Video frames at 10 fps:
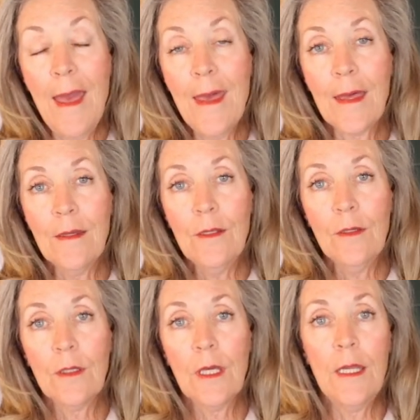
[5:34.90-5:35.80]

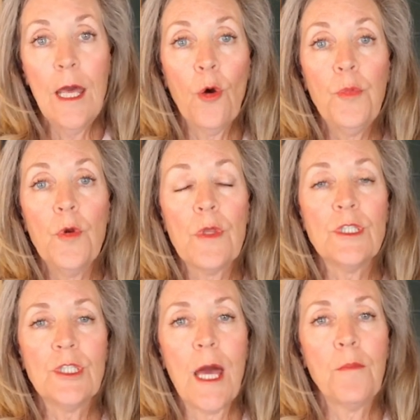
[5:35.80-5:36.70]
and can help youth
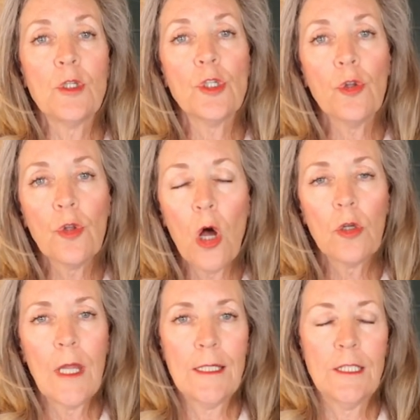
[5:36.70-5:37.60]
establish
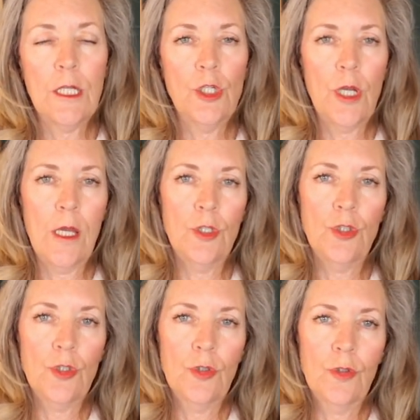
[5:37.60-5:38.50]
long-lasting
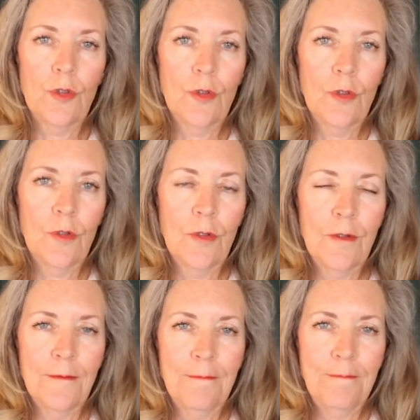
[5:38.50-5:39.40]
change.
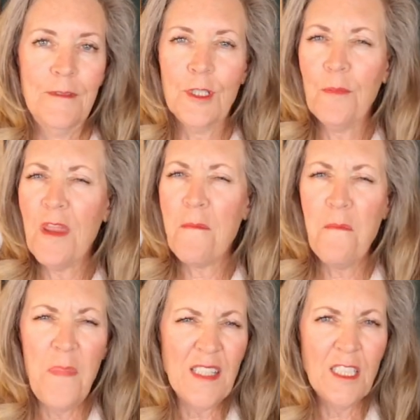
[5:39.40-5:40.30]
Some of
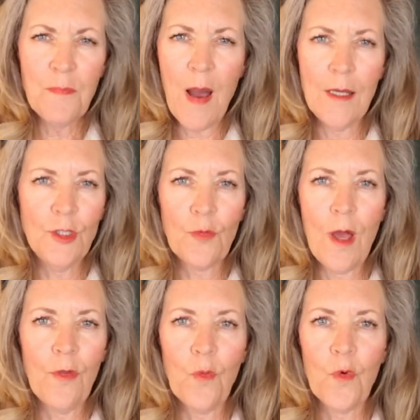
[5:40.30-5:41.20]
the best minds
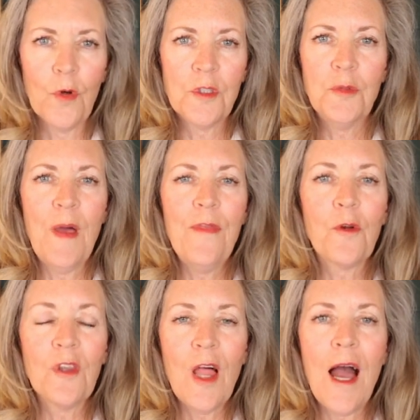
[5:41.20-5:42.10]
around the world spend
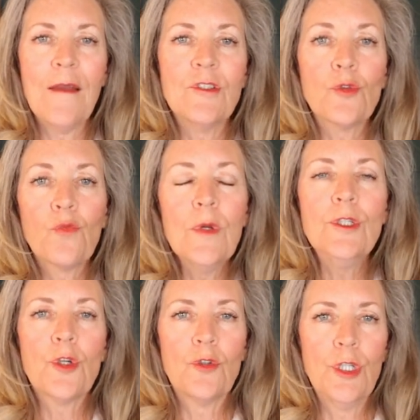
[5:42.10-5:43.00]
their lives
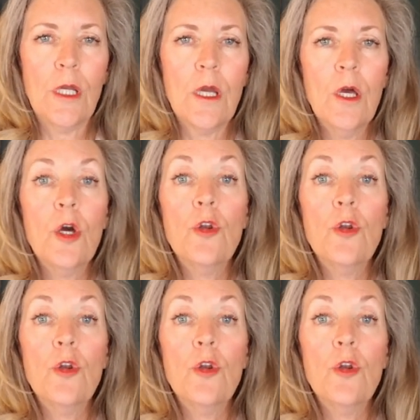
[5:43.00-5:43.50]
researching